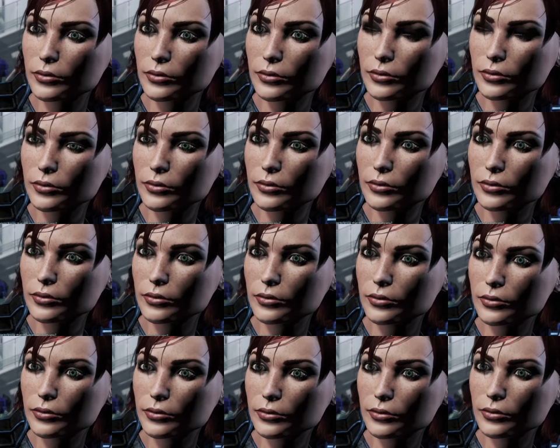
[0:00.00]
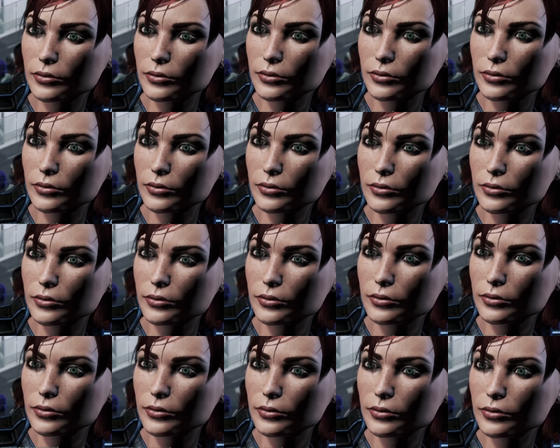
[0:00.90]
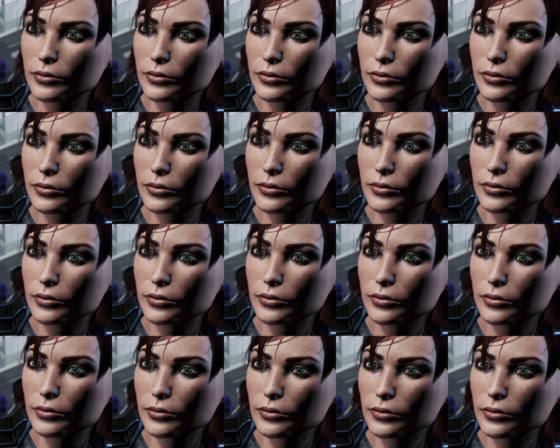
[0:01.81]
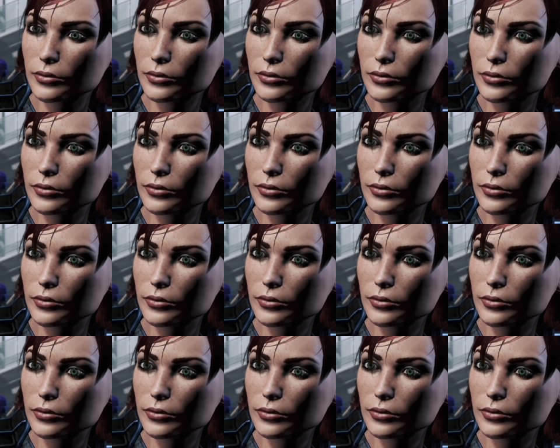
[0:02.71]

(silence)